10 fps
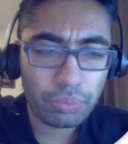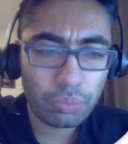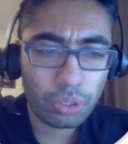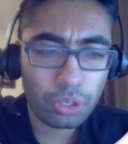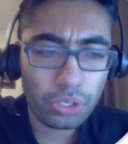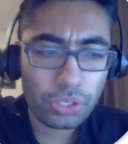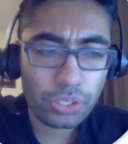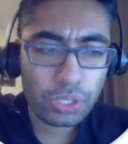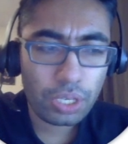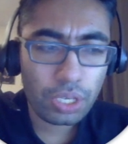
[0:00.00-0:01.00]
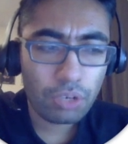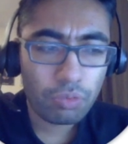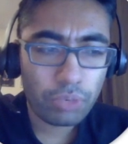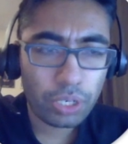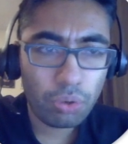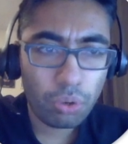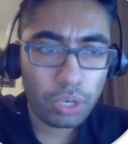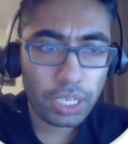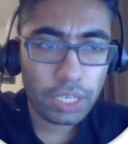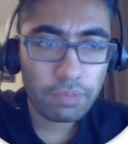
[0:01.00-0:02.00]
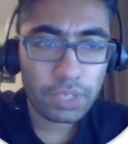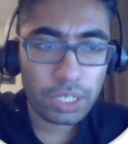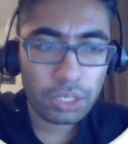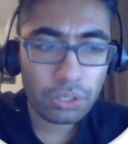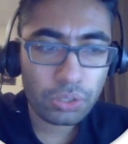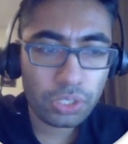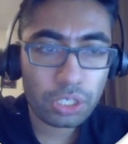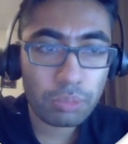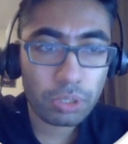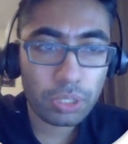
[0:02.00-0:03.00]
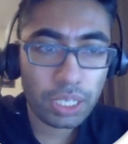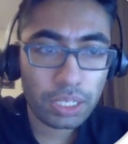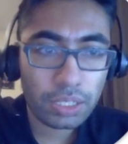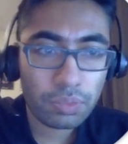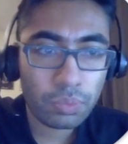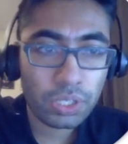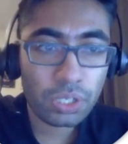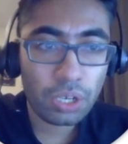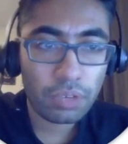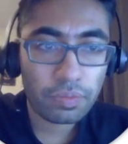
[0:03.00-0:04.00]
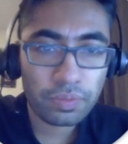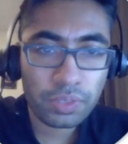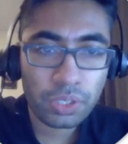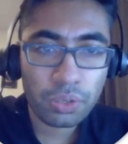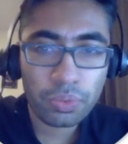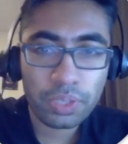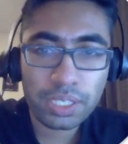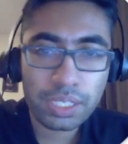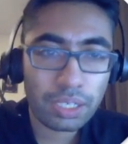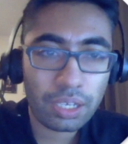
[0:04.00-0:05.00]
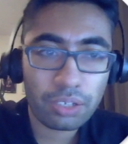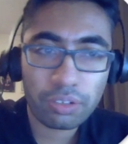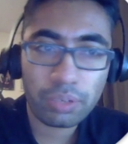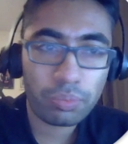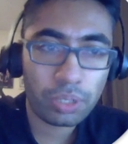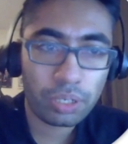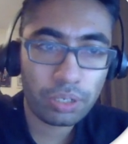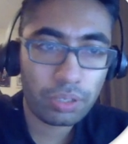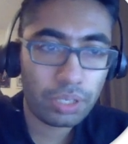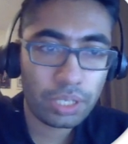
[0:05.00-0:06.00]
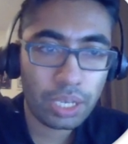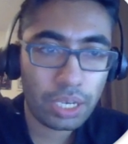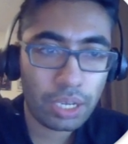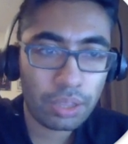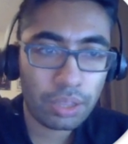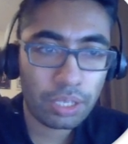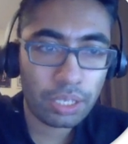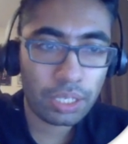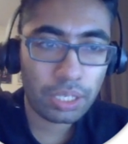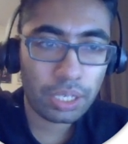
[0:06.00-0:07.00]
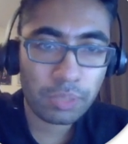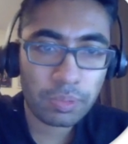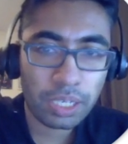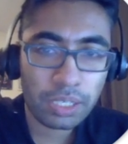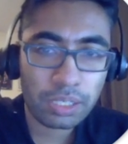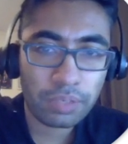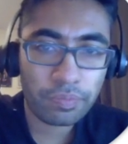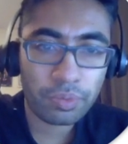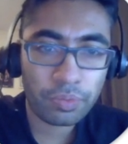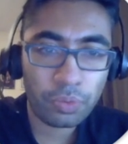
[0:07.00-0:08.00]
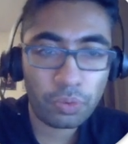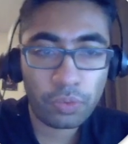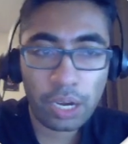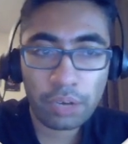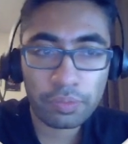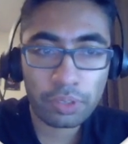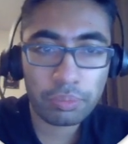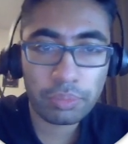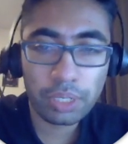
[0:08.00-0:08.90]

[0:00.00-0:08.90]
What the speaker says: was recording videos to communicate with staff. So this is another great one that I think has been excellent for our firm.